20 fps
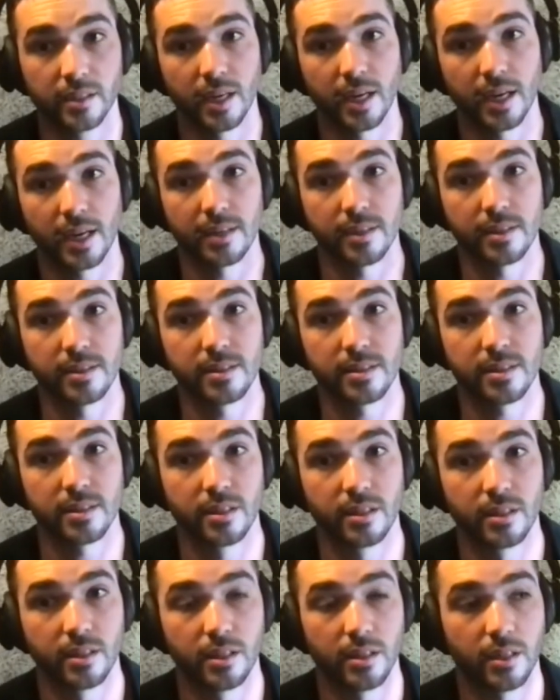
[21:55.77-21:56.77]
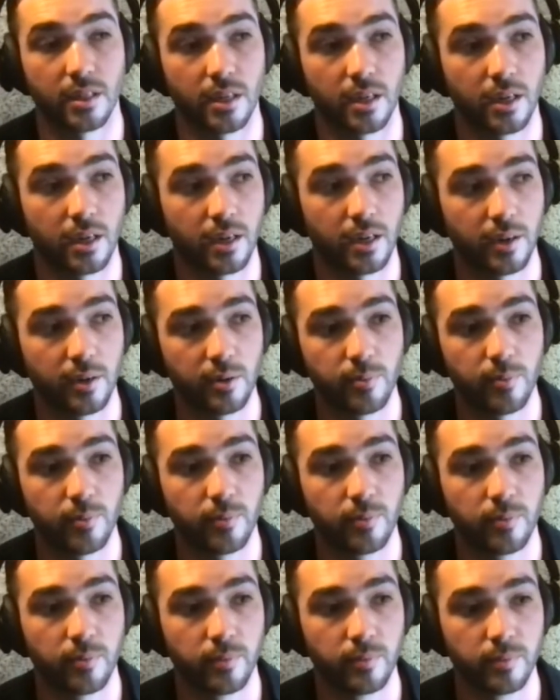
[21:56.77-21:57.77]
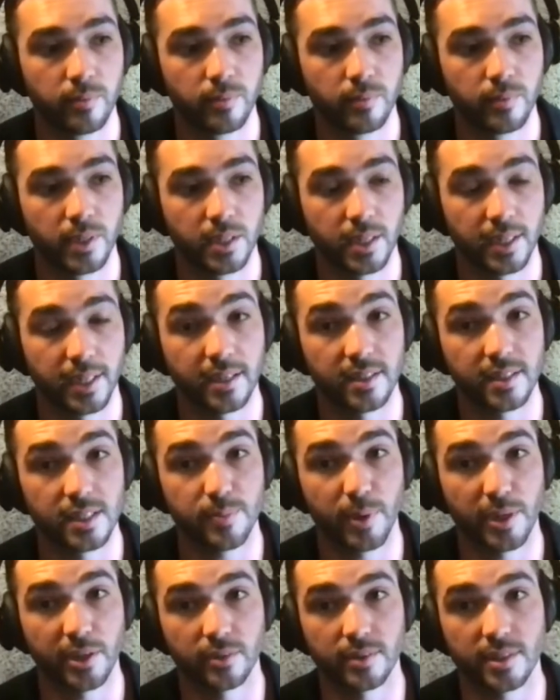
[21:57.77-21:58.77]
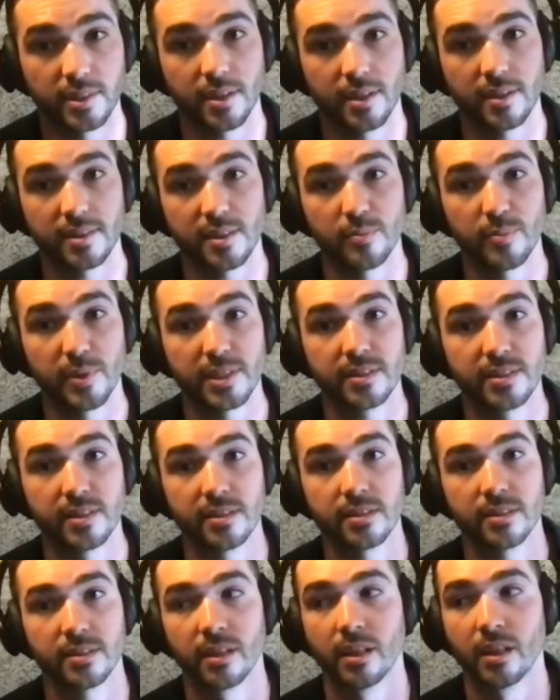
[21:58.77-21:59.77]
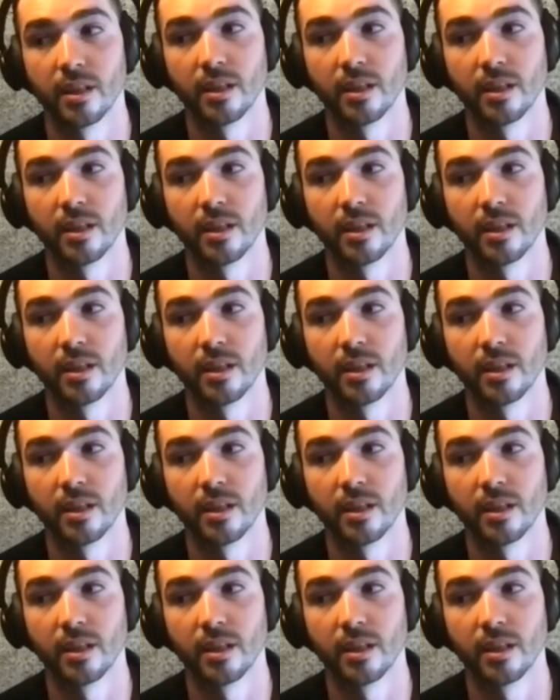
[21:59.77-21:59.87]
And again, depending on the size of the business,